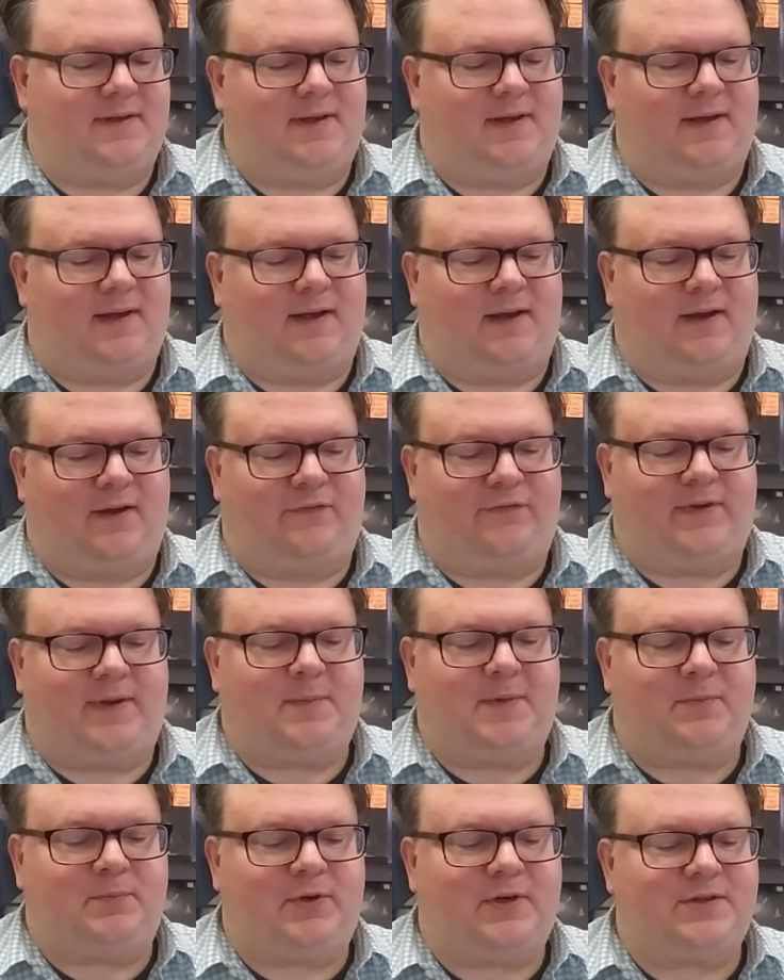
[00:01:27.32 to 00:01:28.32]
uh,
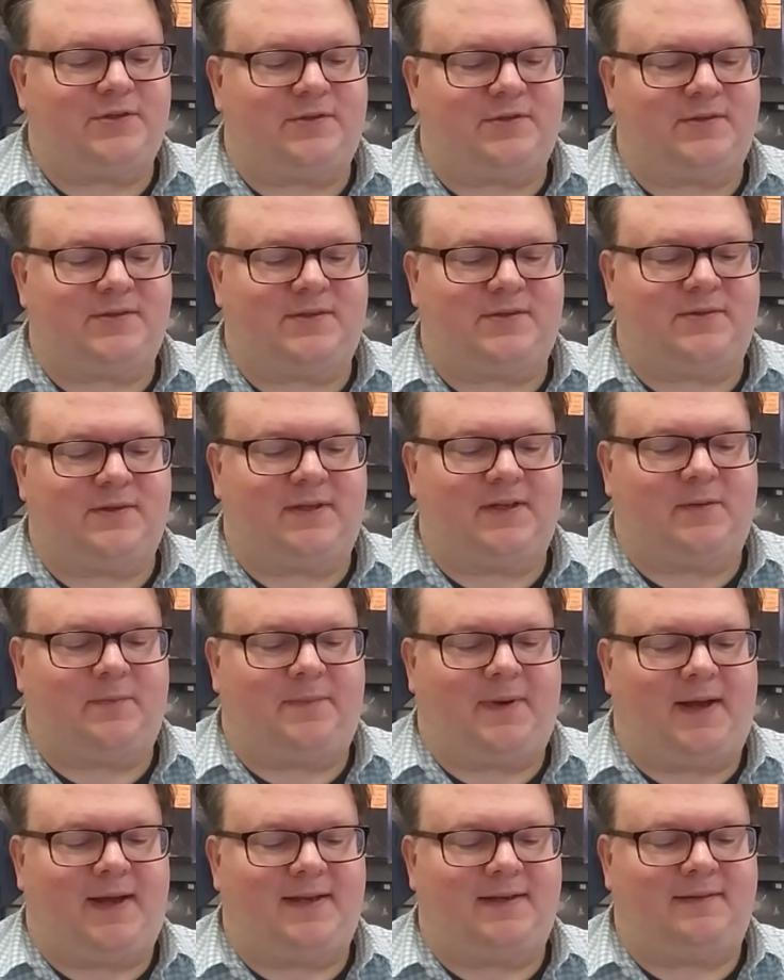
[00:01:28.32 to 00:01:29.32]
Phoebe Bridgers doing
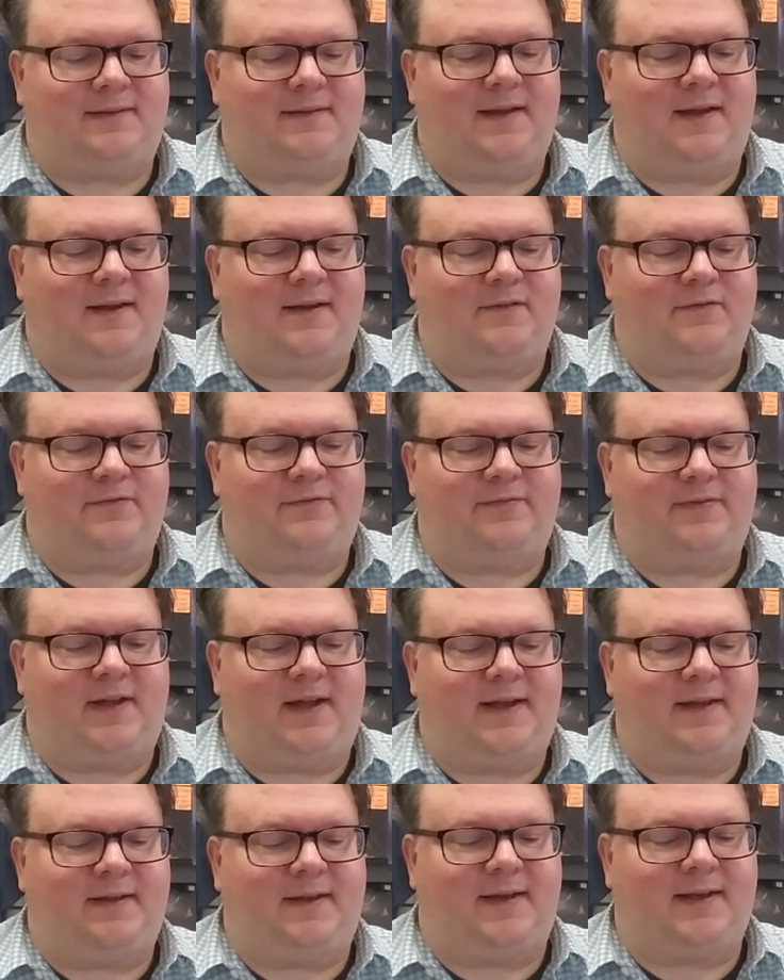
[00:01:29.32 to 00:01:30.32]
Goodbye to Love,
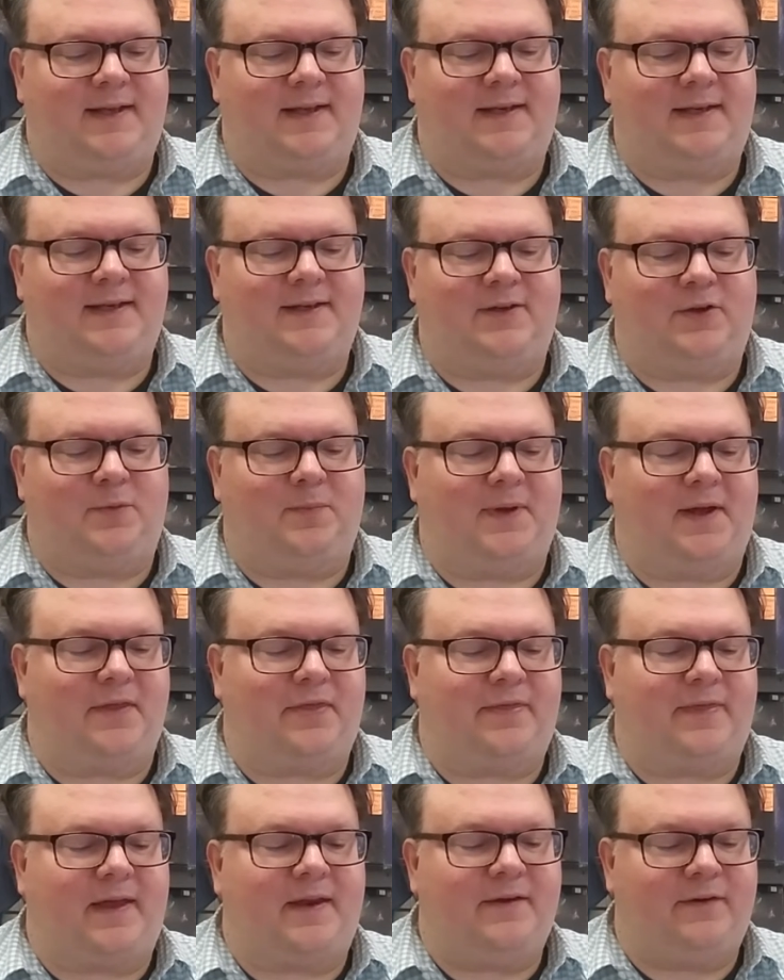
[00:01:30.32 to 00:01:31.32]
Fly Like an Eagle by
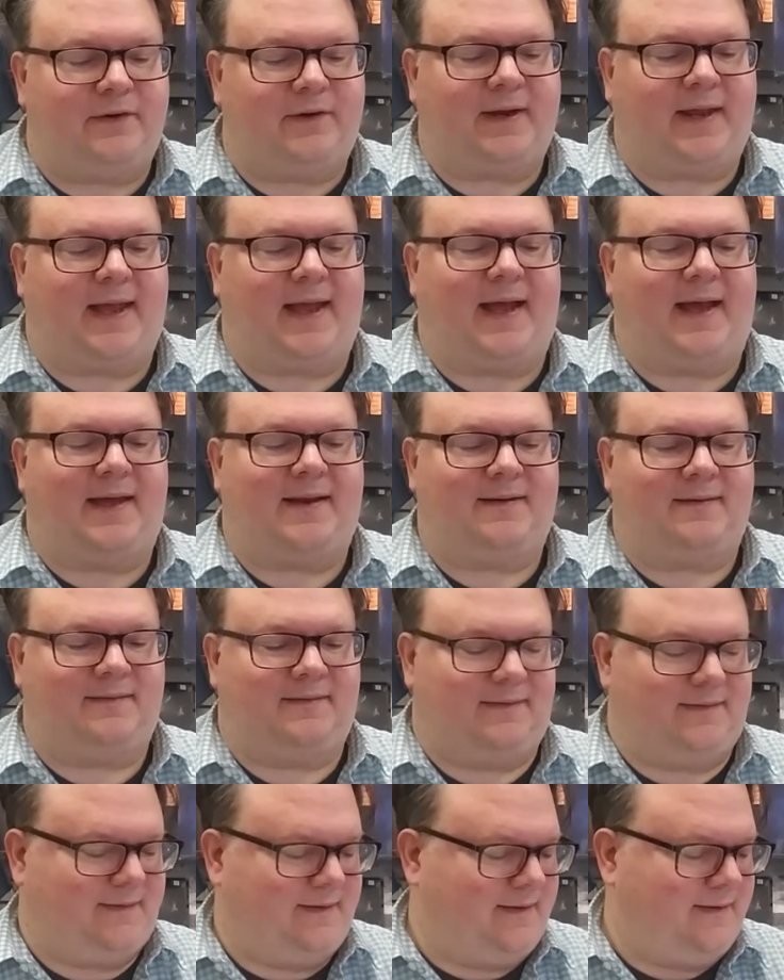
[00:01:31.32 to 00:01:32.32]
Thundercat,
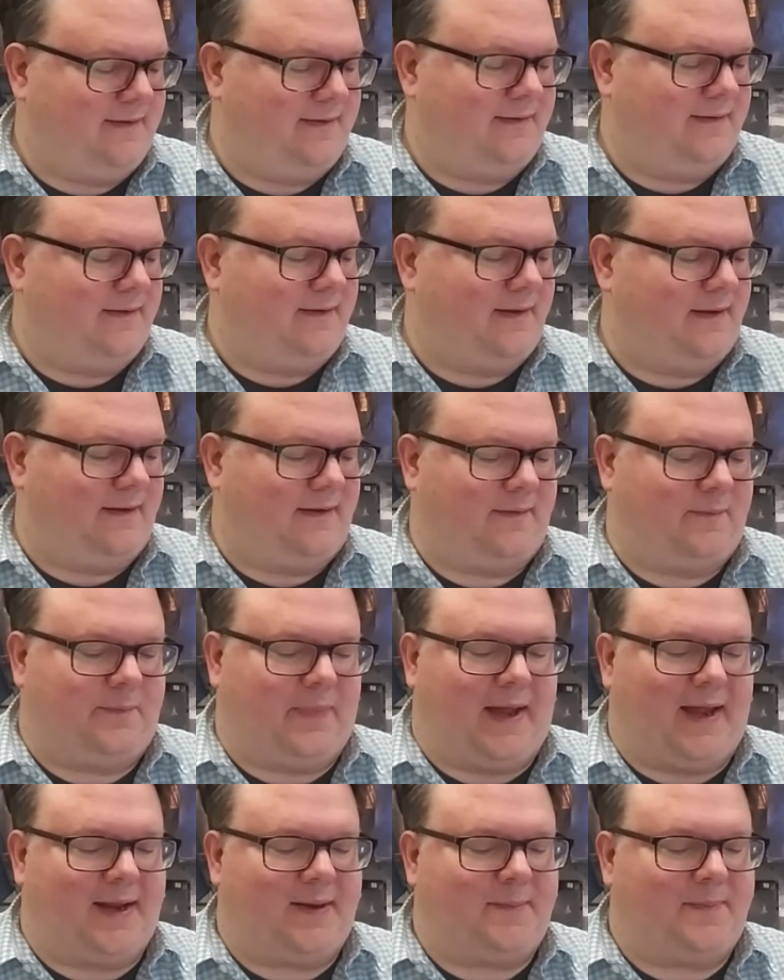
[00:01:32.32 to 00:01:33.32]
uh,
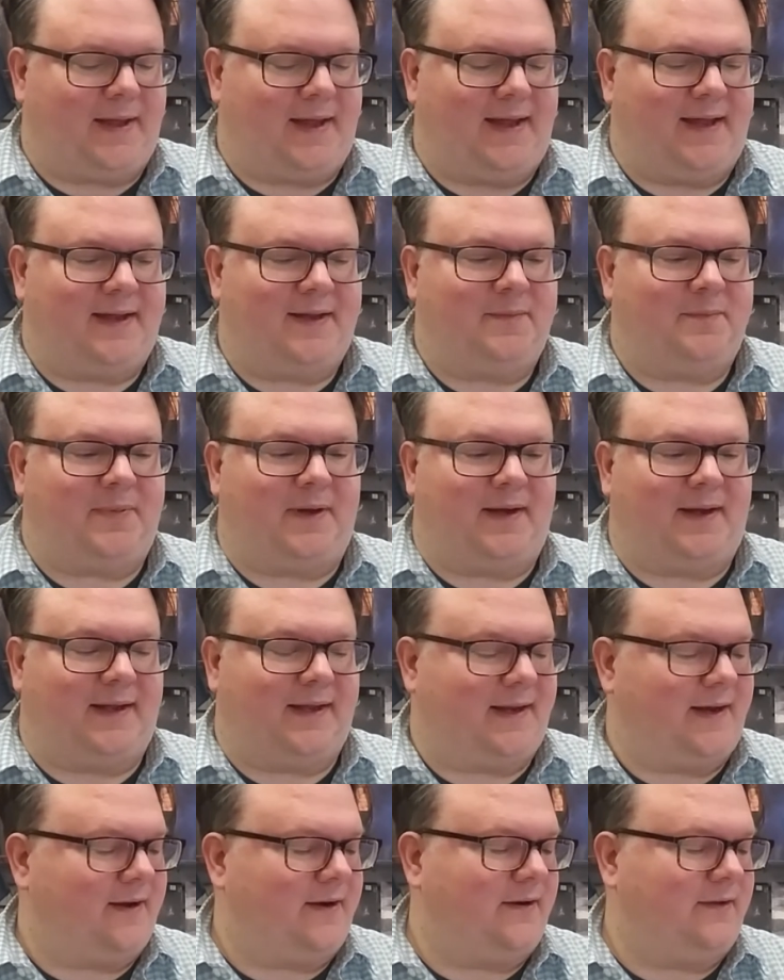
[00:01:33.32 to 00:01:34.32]
Bang Bang by
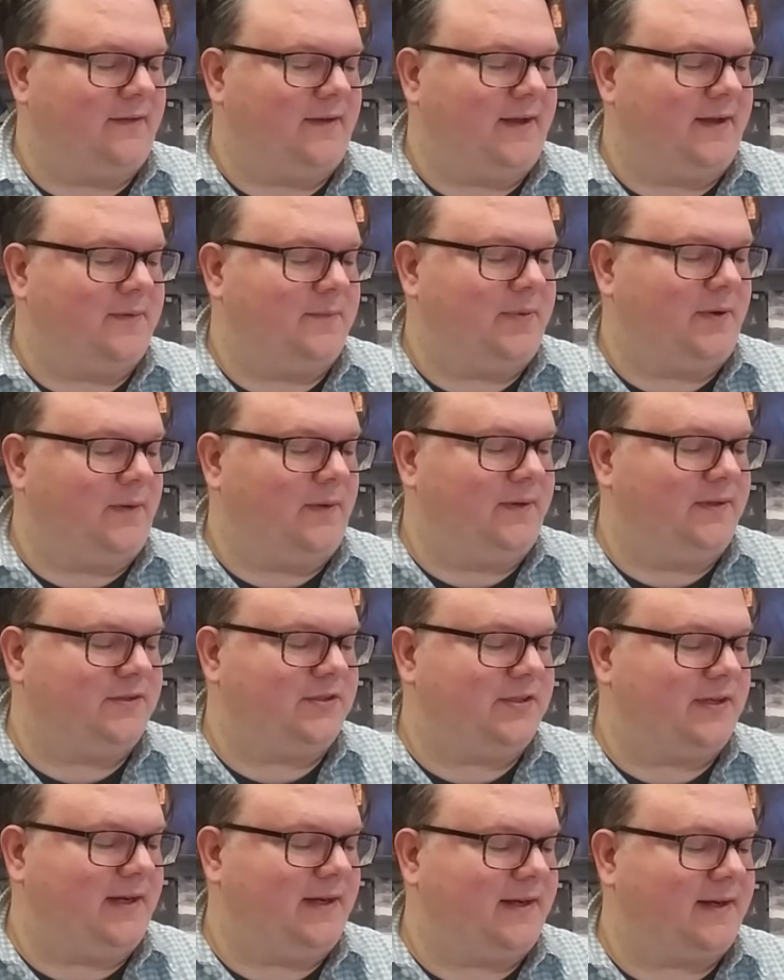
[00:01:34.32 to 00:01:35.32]
Caroline
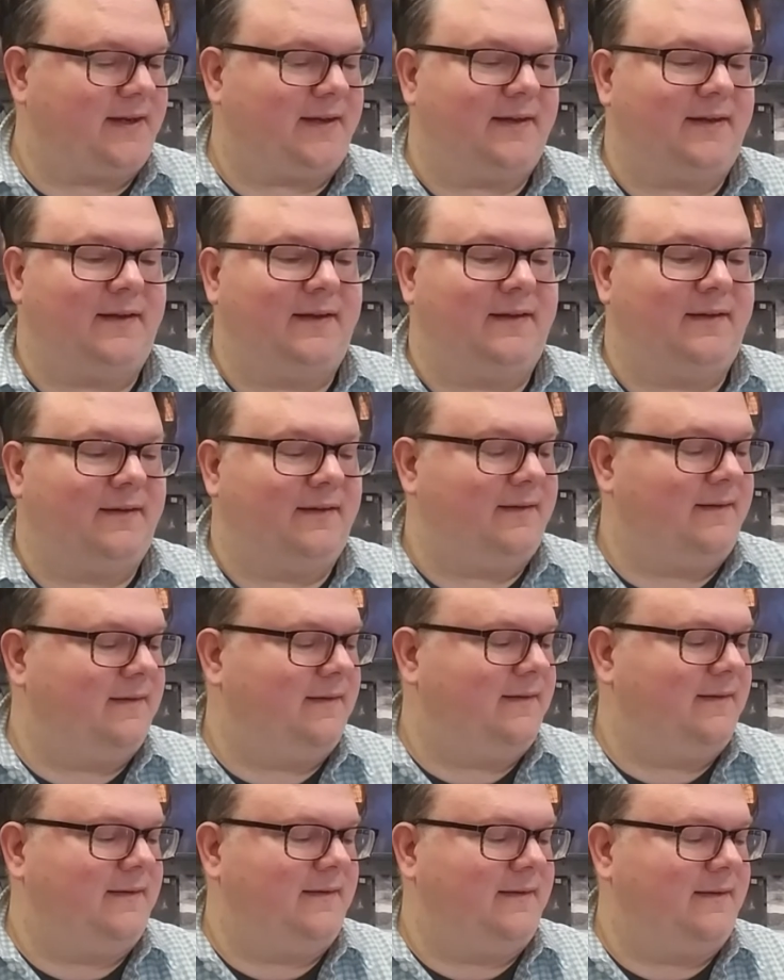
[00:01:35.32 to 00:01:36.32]
Polachek,
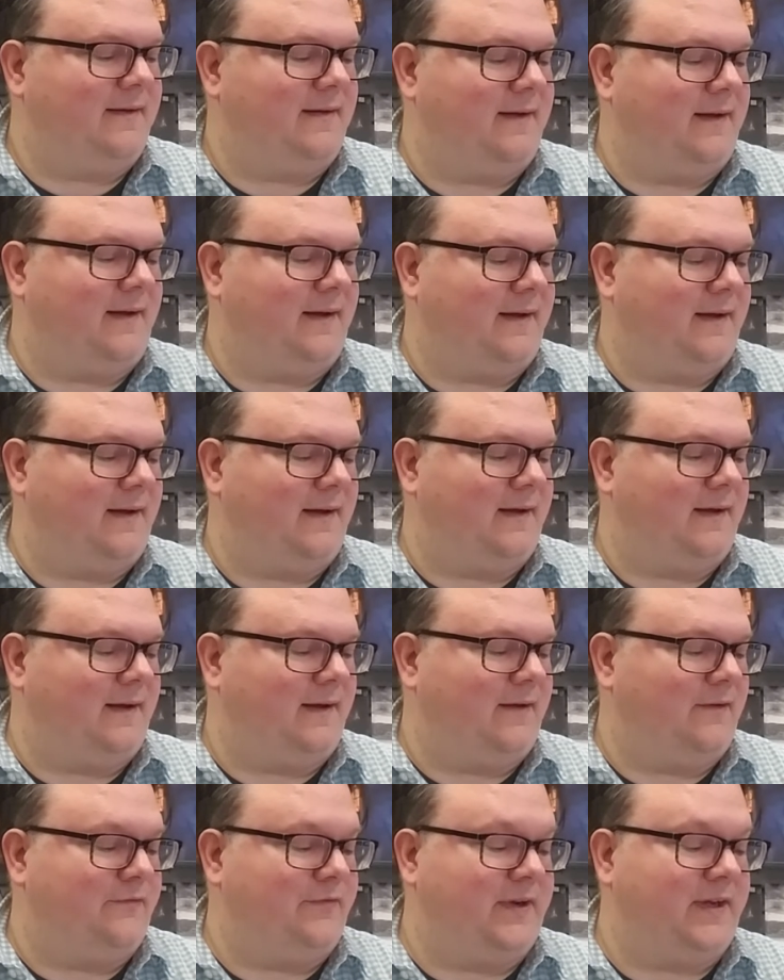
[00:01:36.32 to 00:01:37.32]

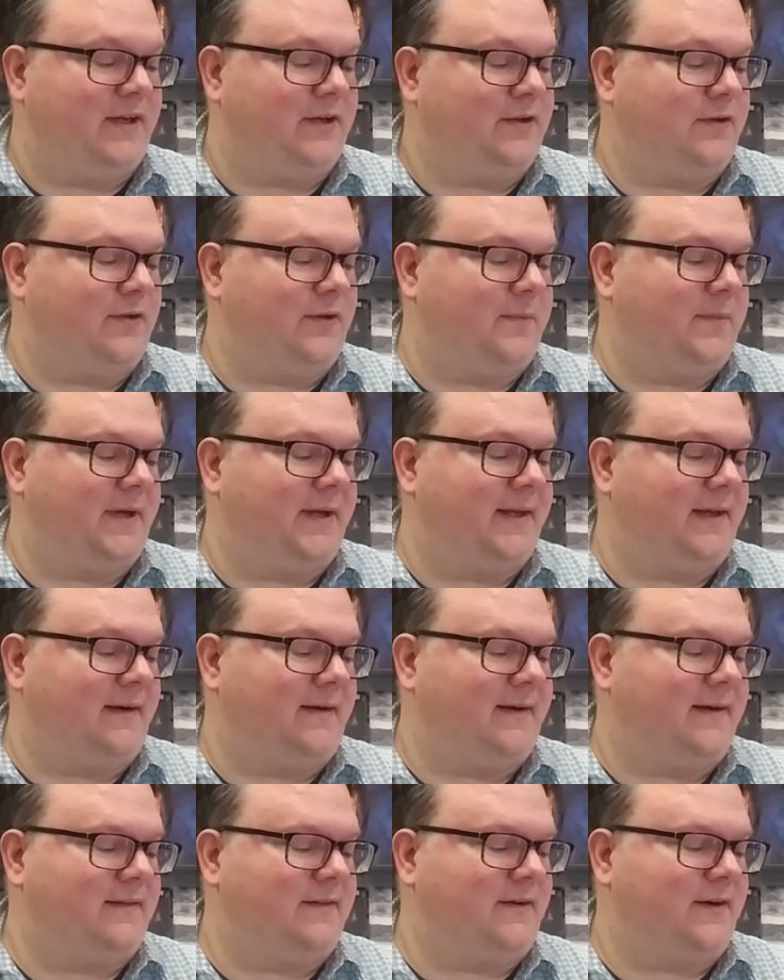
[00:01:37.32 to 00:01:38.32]
uh, Vehicle by
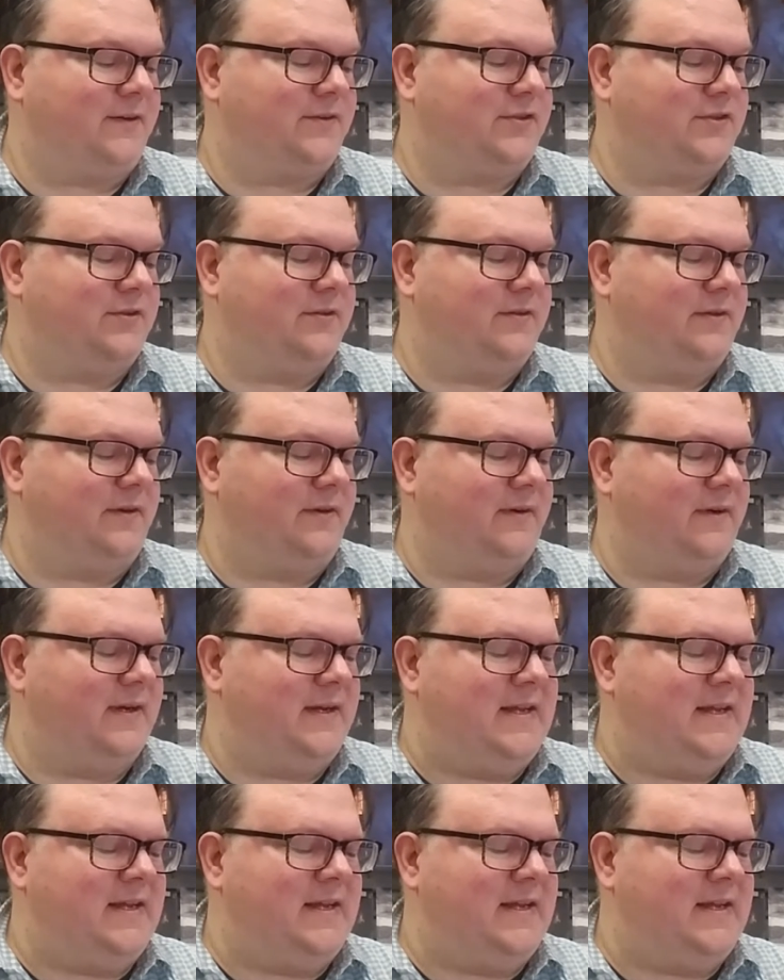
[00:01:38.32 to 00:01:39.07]
Gary Clark Jr.